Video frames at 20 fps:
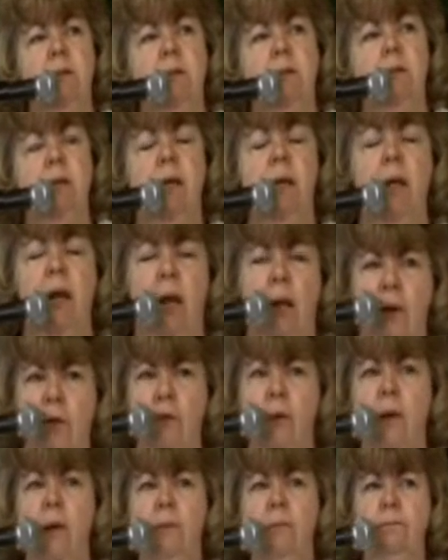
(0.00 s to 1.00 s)
to get
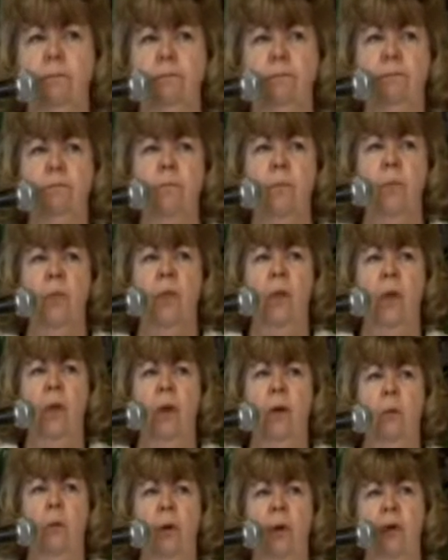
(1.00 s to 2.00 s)
angry.
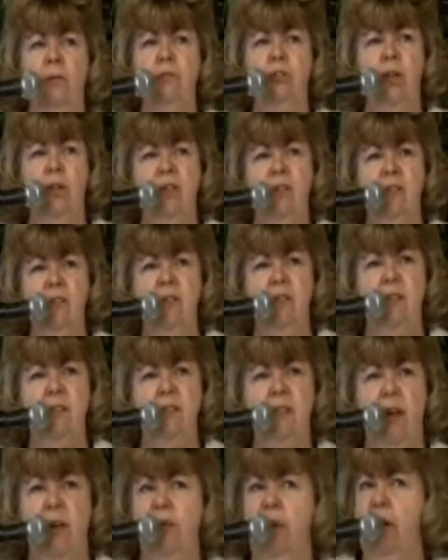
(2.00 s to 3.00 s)
We have chances to
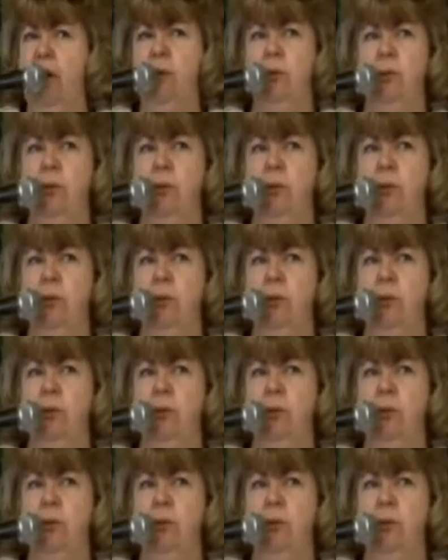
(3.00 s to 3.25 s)
say things